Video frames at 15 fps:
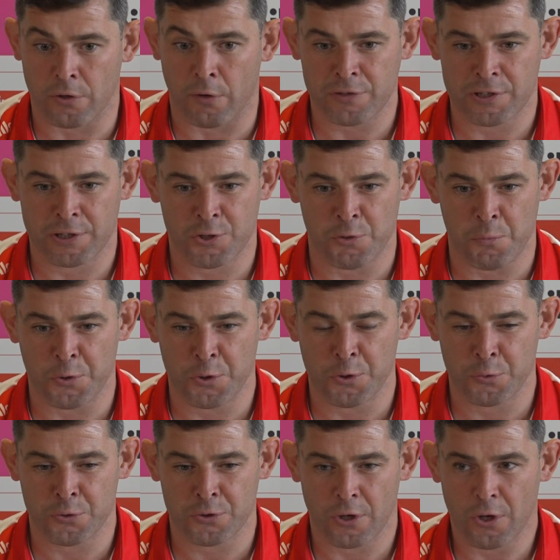Obviously someone
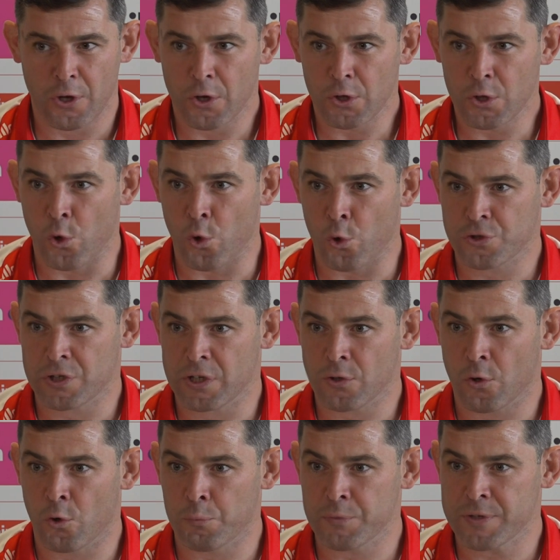who's coached his
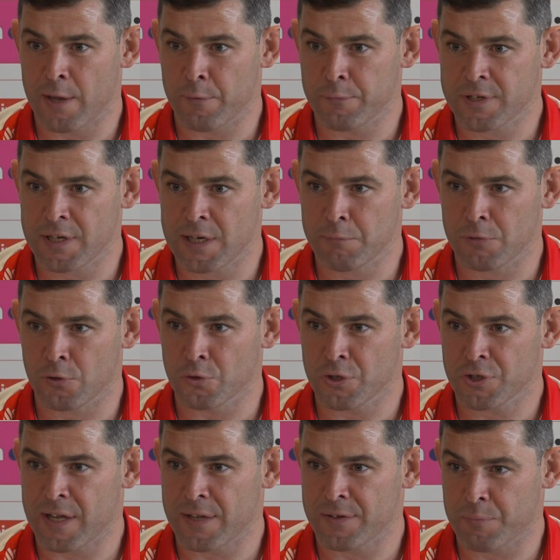hometown team and
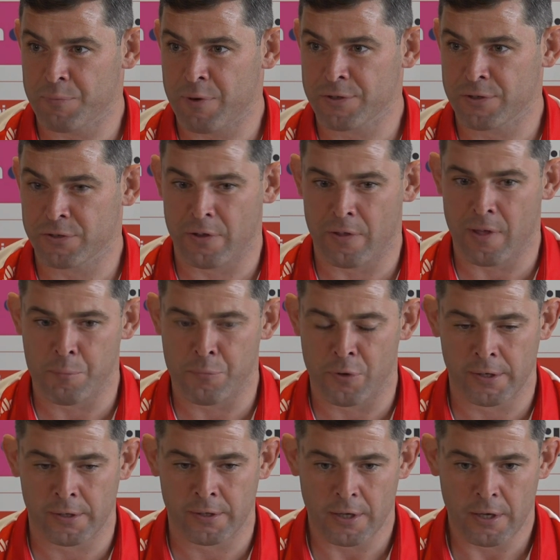understands the pressures that bring.